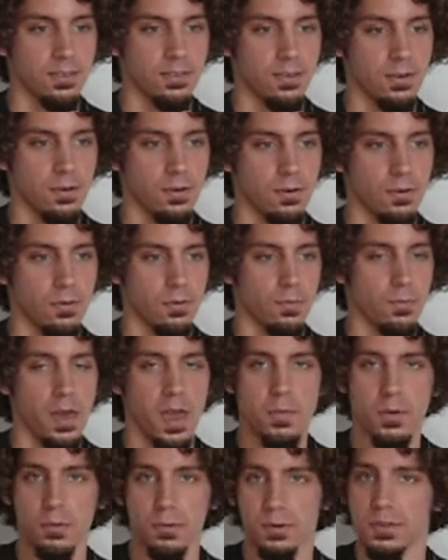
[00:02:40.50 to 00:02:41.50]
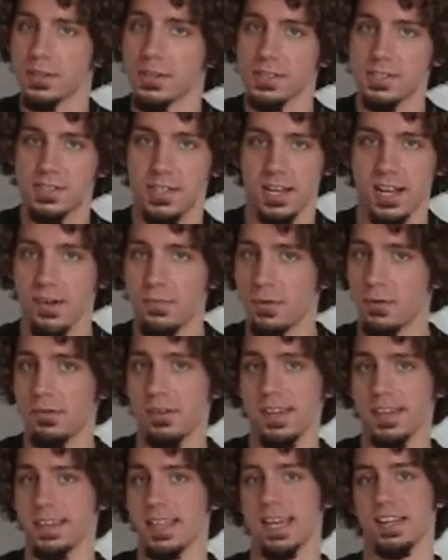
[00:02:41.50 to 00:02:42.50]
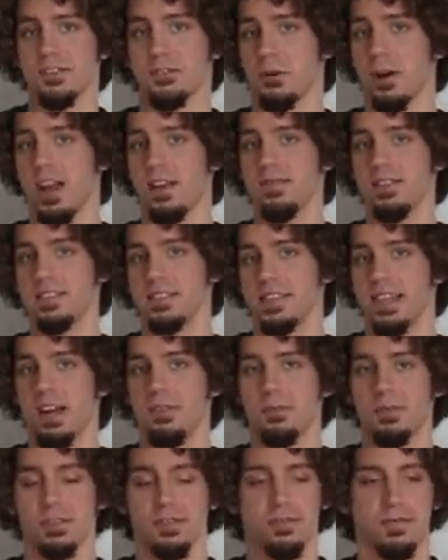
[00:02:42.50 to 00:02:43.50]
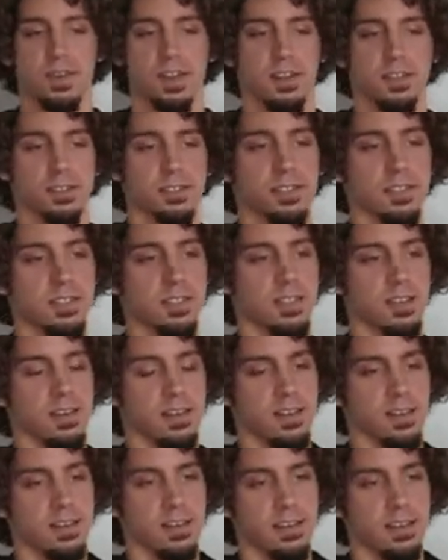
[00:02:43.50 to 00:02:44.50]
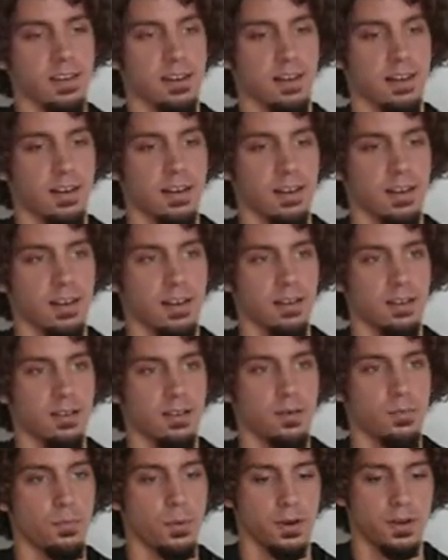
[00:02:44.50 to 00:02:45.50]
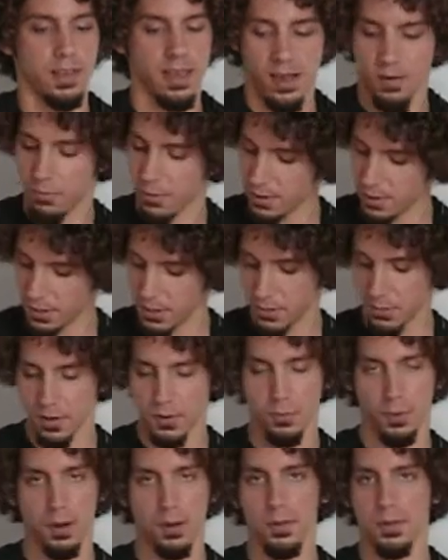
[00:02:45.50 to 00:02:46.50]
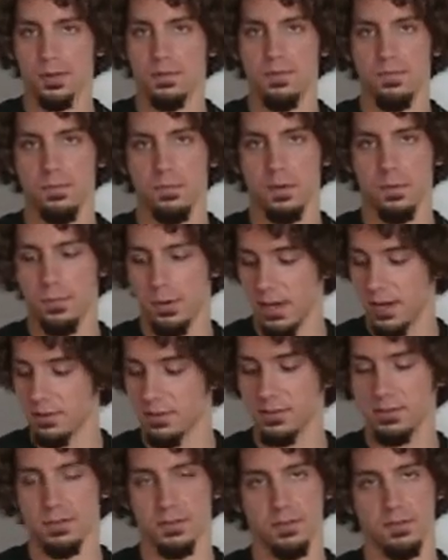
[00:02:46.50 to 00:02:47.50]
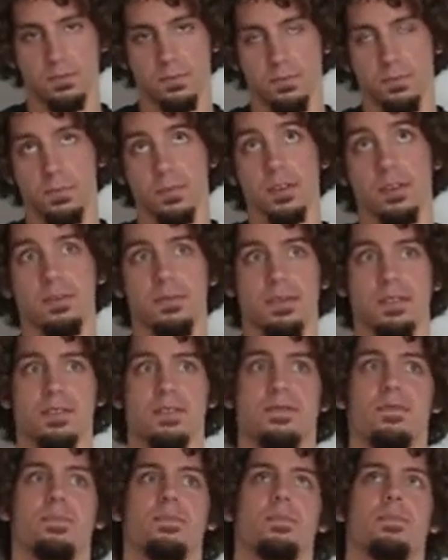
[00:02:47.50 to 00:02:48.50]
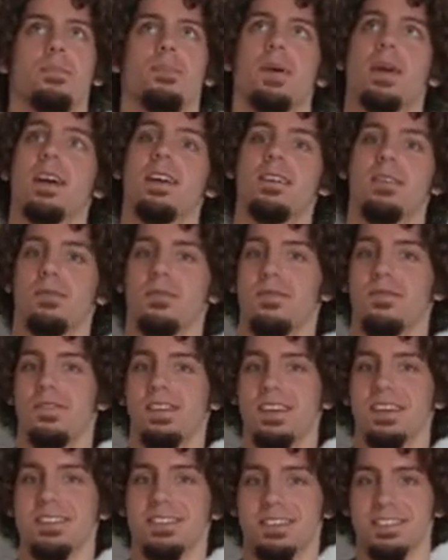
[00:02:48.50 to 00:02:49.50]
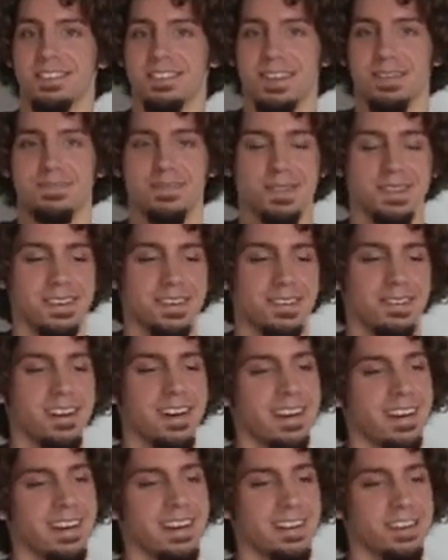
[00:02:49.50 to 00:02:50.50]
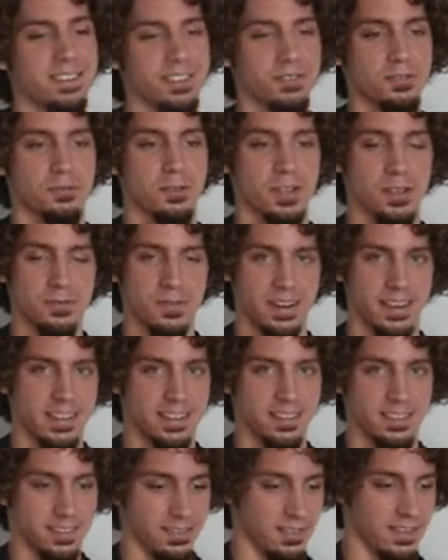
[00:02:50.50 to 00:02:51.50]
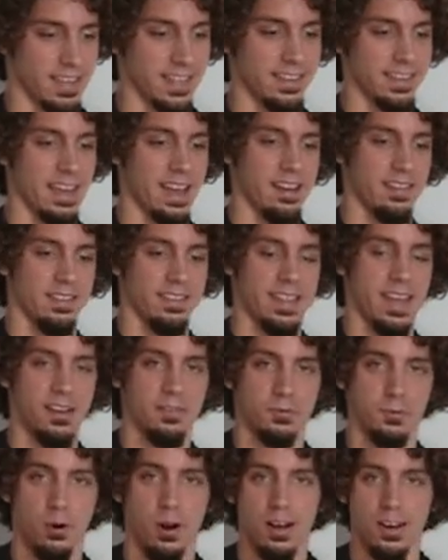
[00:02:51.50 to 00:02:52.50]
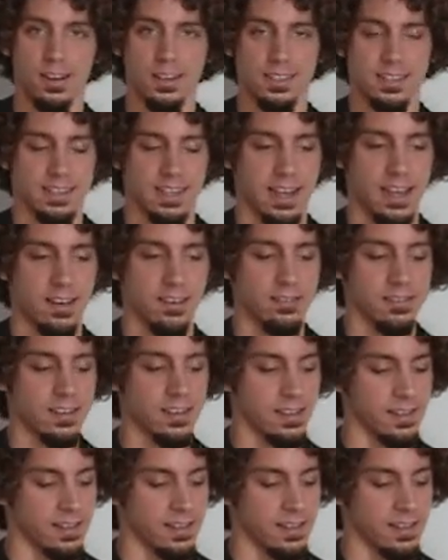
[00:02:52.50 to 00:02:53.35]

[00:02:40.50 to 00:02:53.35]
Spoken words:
So maybe with your setup, you can get that driving sound with your fingers. But yeah, whether you want to play with your fingers or with your pick or fingers is up to you. You just really want to get that rock sound.